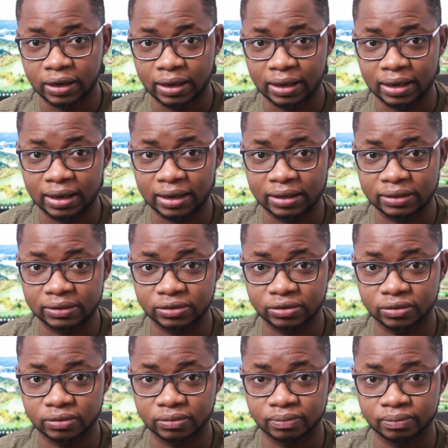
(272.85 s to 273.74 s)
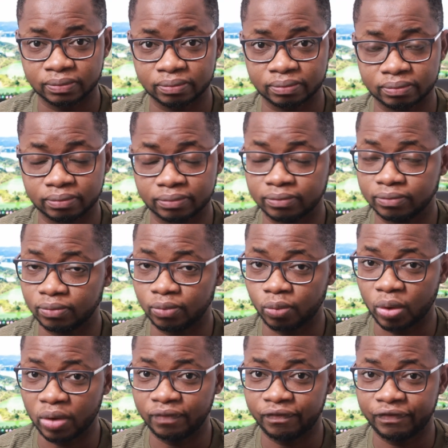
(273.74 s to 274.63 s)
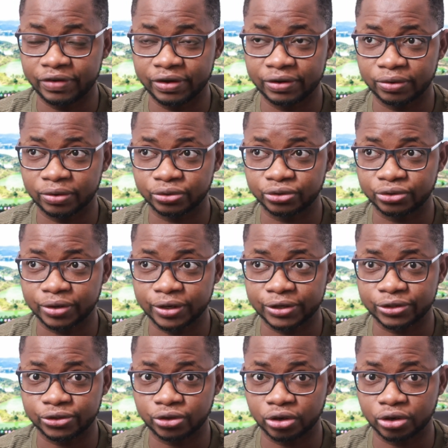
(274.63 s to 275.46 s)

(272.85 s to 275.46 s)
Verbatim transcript: And one thing also is,